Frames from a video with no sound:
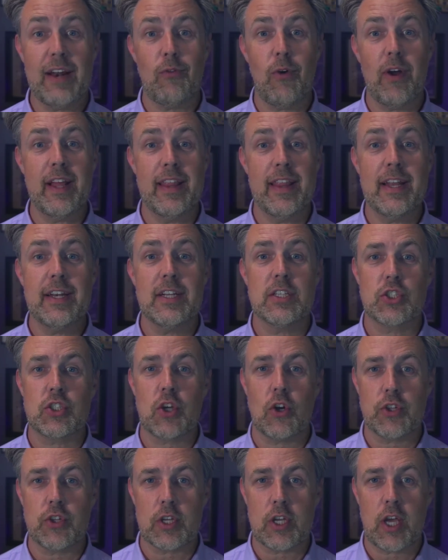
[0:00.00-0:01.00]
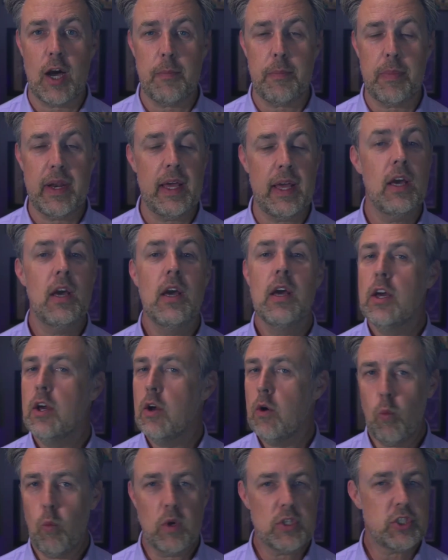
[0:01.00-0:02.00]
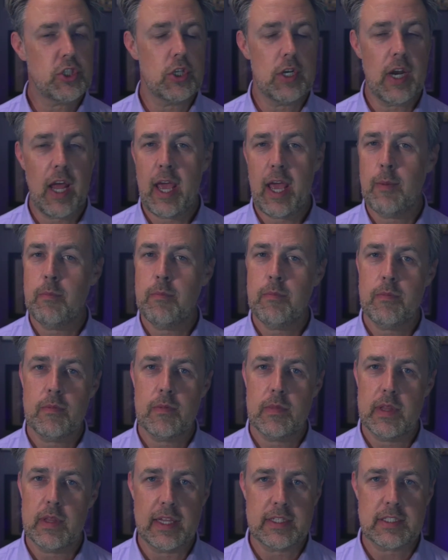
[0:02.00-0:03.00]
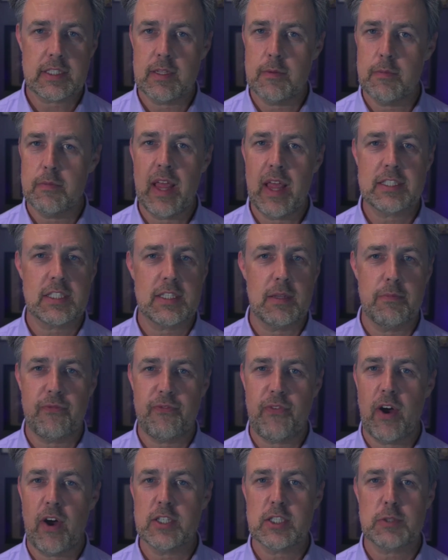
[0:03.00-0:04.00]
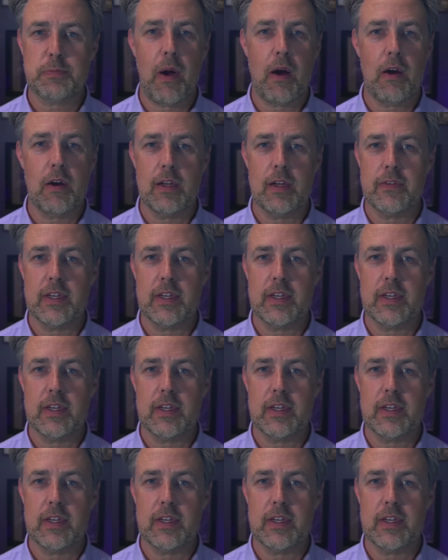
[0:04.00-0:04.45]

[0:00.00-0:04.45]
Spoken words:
right then to start the company. What's your name? That's the funnest part of